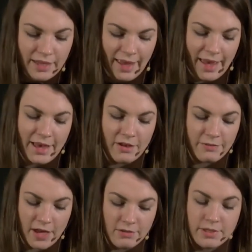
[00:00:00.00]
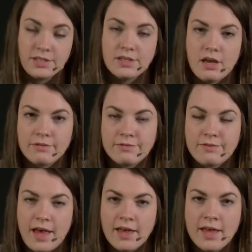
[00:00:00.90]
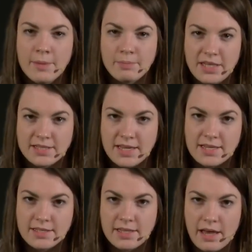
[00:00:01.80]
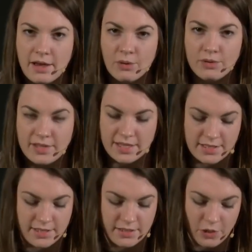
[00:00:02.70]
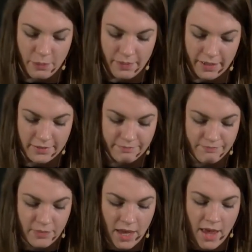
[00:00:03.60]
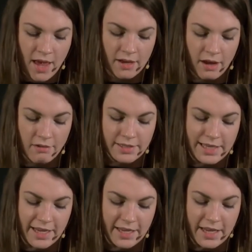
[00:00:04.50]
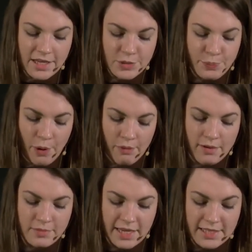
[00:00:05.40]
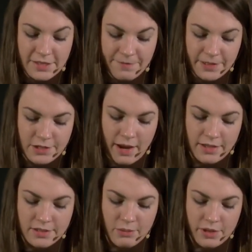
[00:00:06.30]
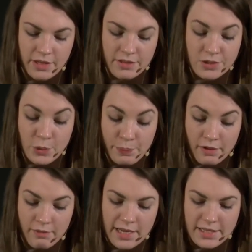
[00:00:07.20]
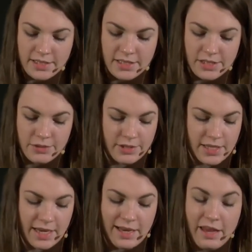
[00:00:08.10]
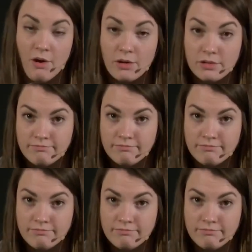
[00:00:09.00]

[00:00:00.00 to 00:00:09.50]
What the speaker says: of hundreds of pieces on this topic. Currently, he is Program Scientific Director within the Supergrid Institute in Lyon.